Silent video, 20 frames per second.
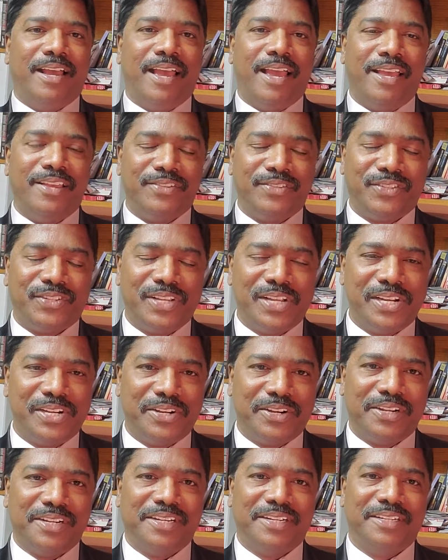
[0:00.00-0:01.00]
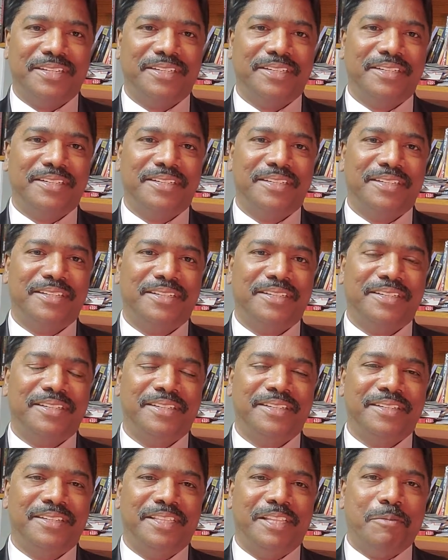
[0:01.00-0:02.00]
His children,
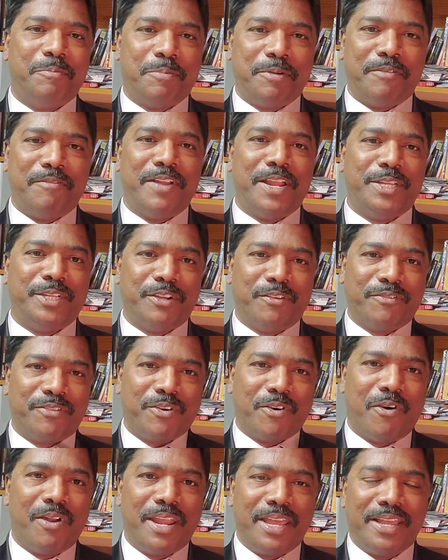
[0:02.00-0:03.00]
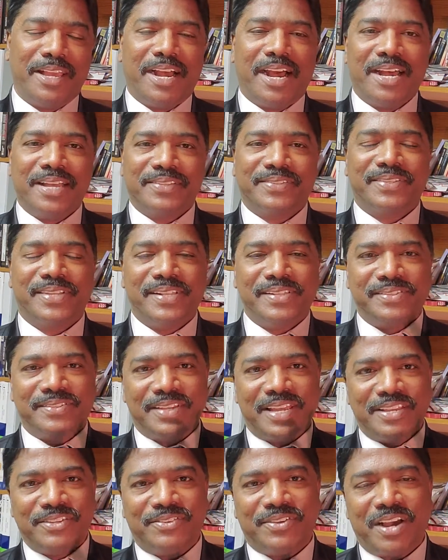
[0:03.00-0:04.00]
the privilege of calling ourselves
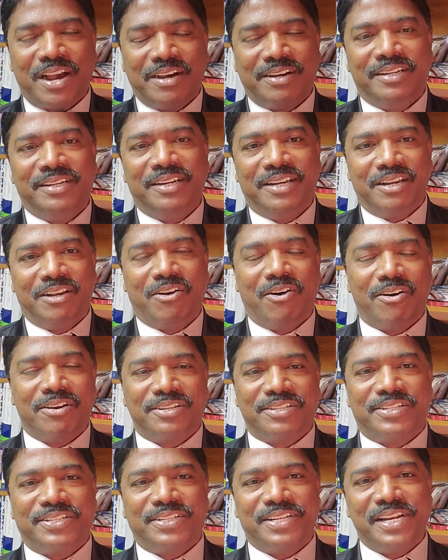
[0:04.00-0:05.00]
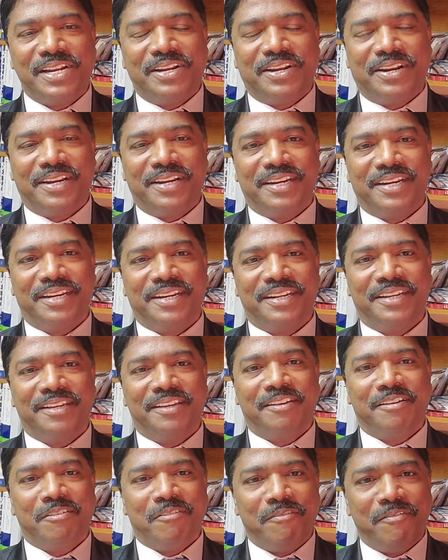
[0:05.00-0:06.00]
is God's children,
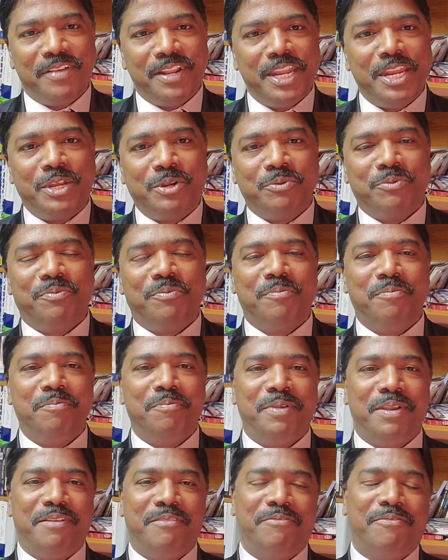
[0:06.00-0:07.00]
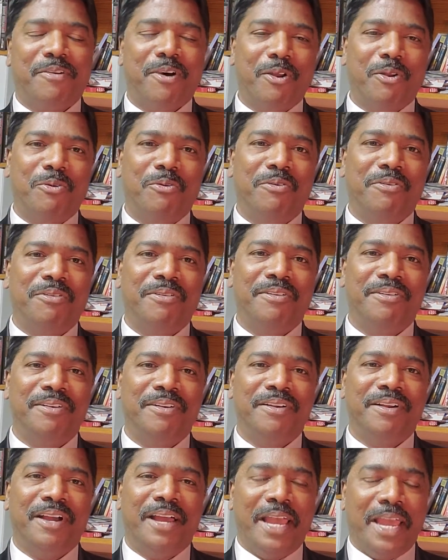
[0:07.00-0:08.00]
we need to follow
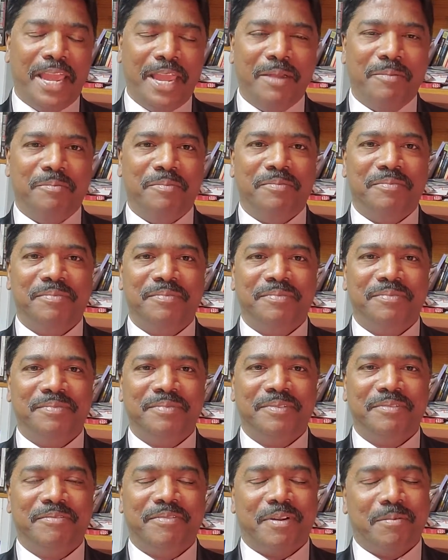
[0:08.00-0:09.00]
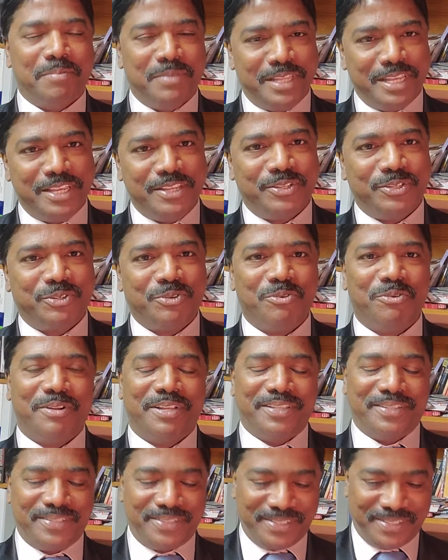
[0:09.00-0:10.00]
Him from these
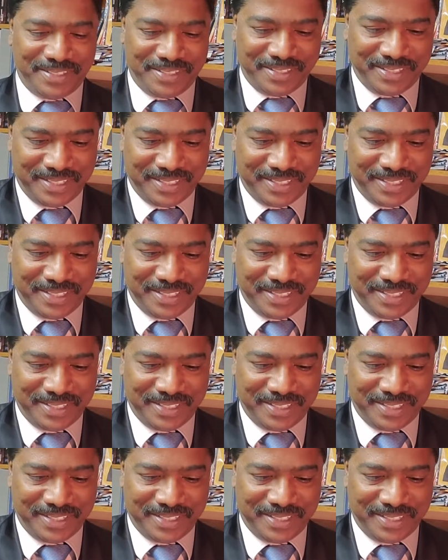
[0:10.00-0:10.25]
stories.